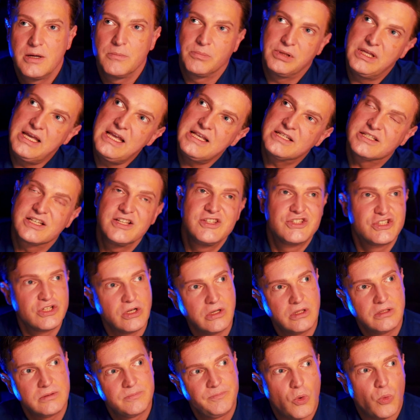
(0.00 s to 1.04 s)
Please
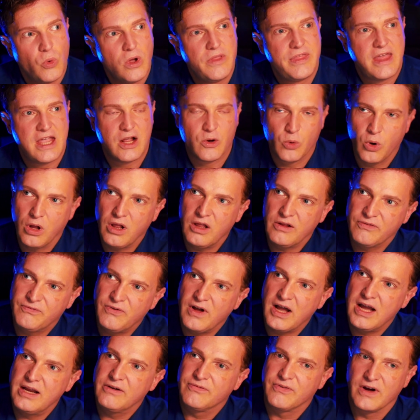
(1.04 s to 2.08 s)
consult with a
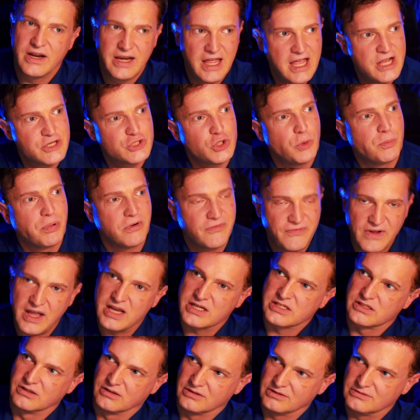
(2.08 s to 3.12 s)
qualified financial
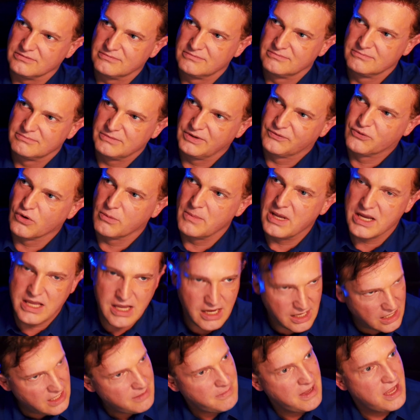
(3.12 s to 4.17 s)
professional before
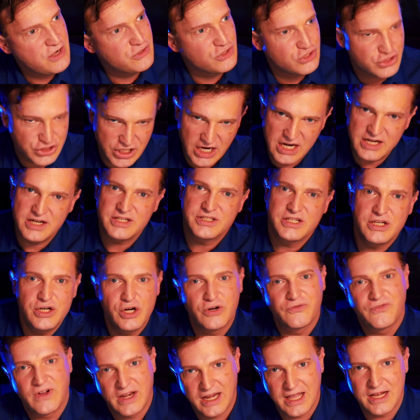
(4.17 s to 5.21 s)
making any major changes in
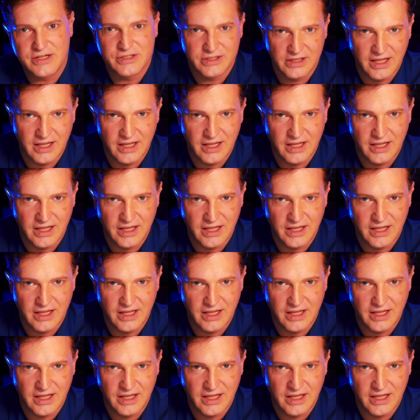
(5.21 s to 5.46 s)
your financial